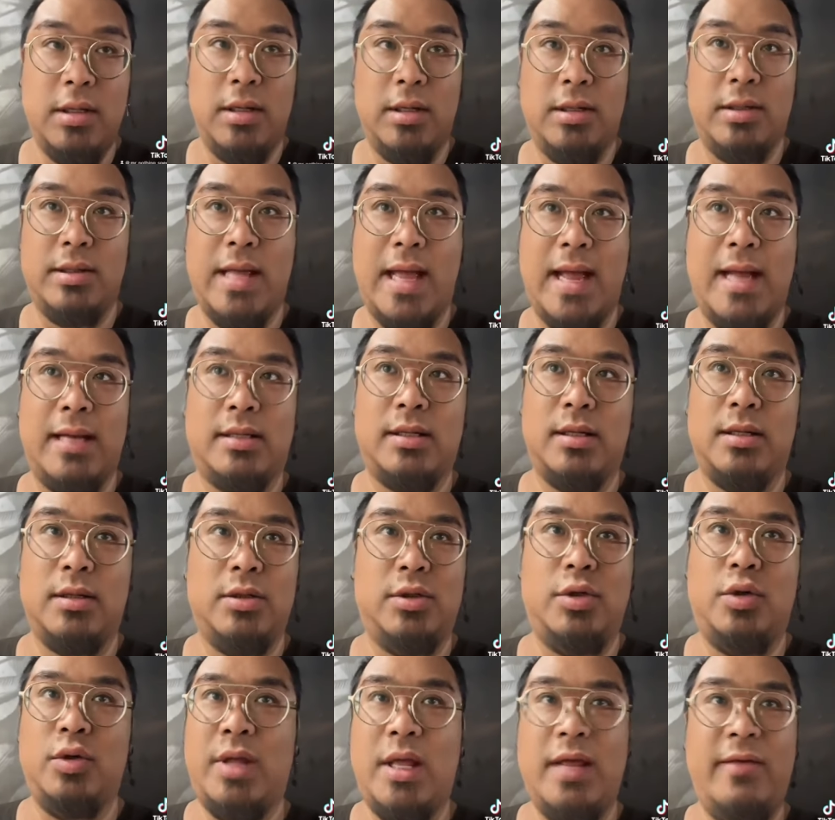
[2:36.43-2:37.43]
that.
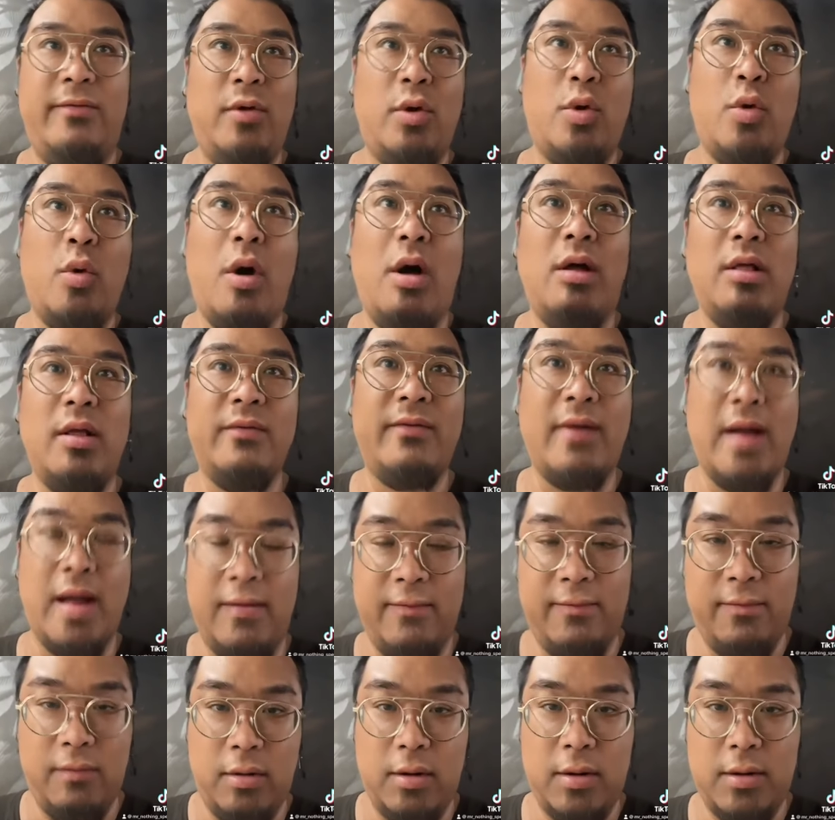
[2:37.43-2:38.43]
Do they even qualify
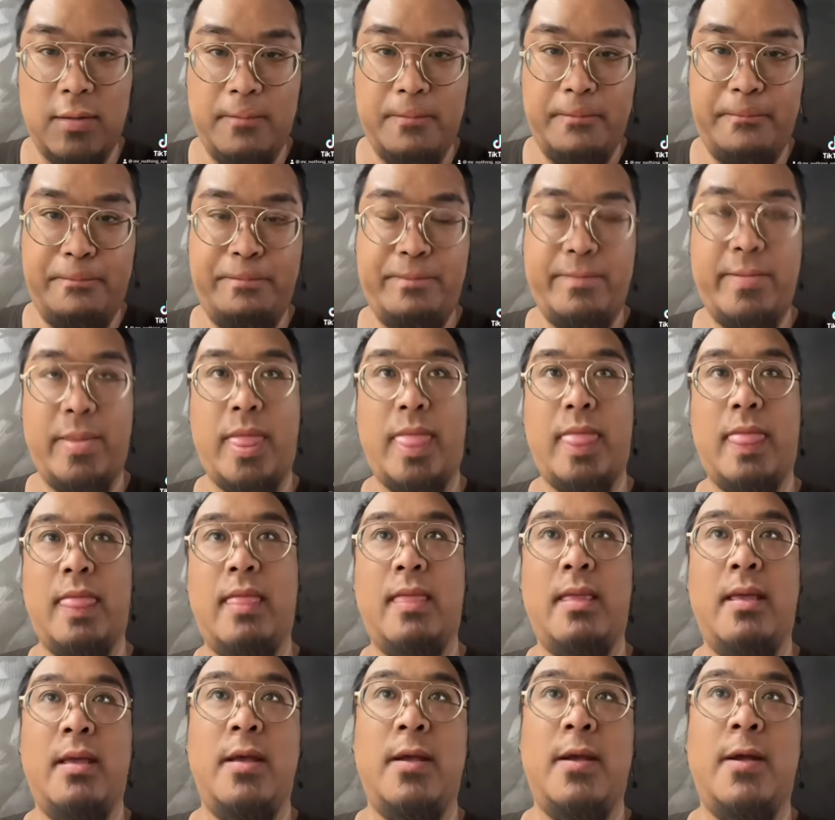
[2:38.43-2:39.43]
for
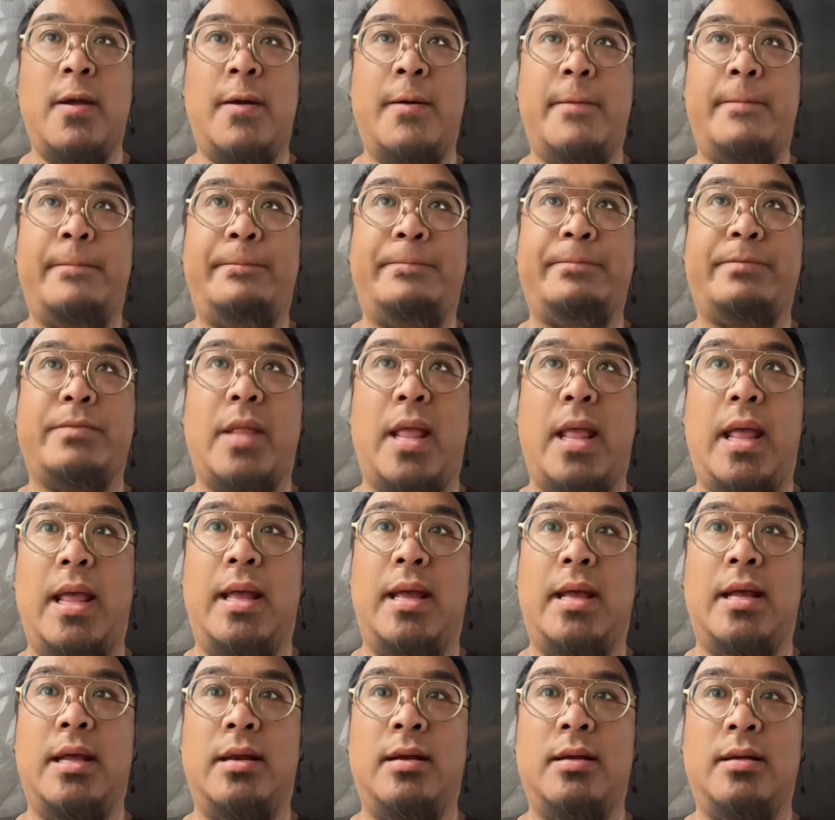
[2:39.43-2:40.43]
it?
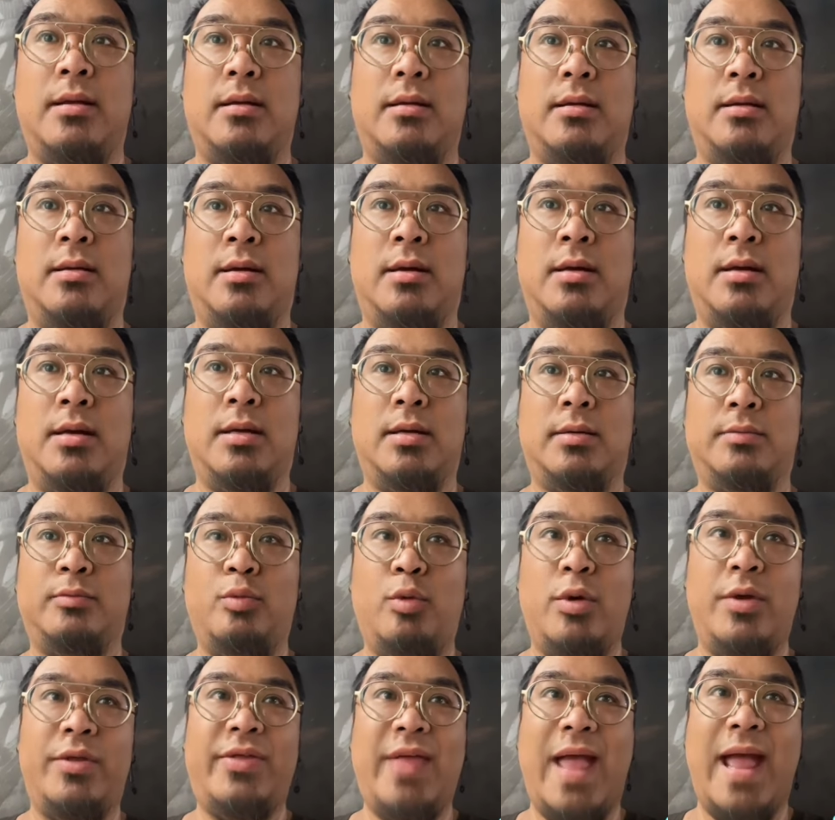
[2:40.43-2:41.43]
And
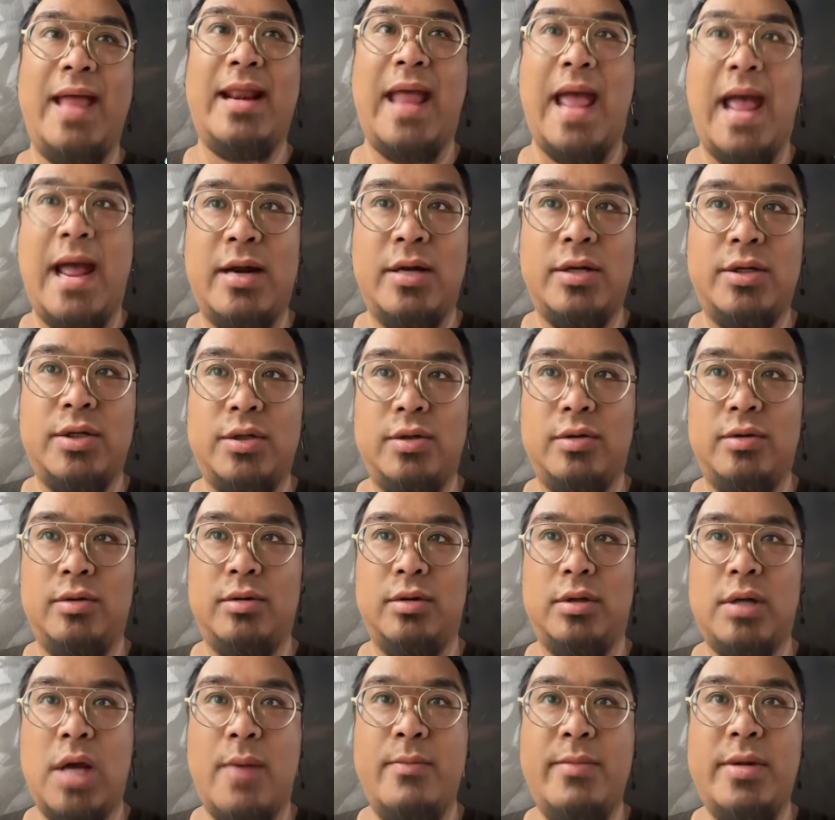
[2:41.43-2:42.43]
with that attitude
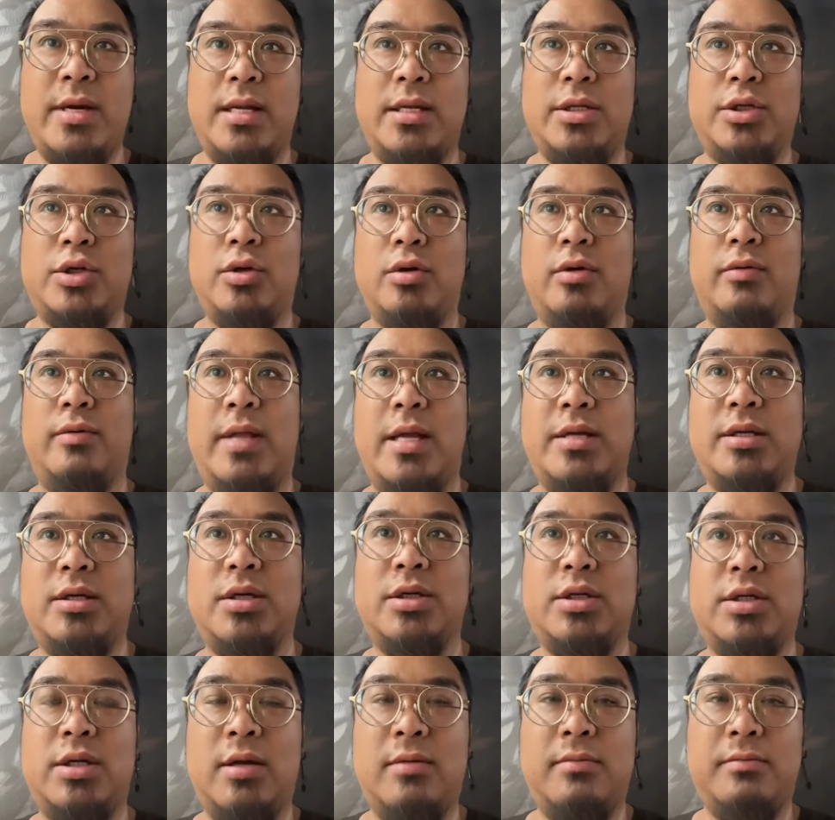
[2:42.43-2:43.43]
coming into a
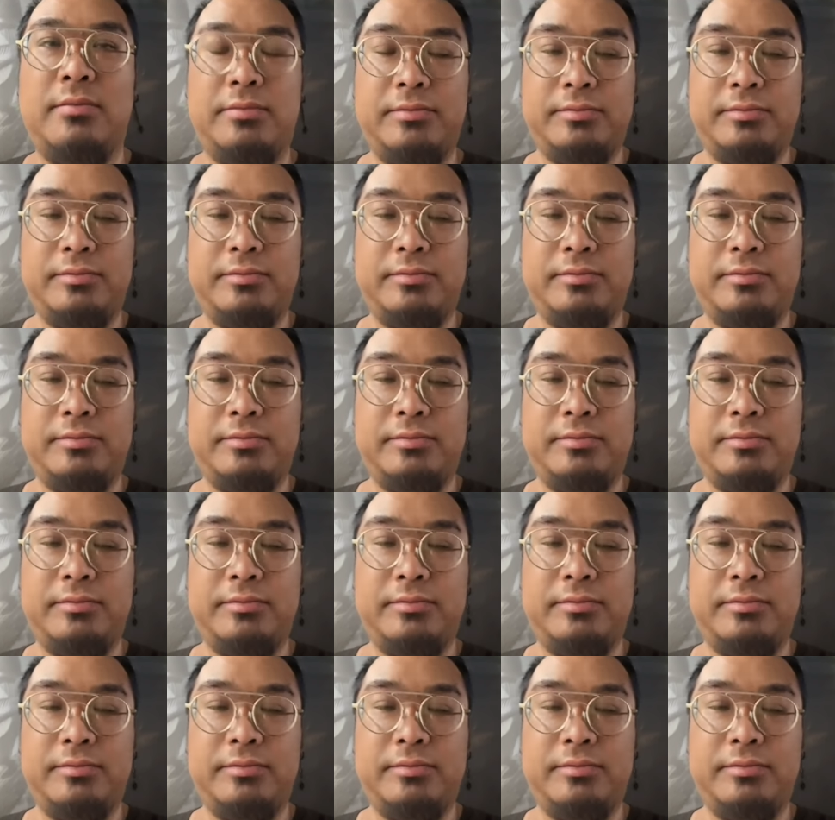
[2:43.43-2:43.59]
relationship,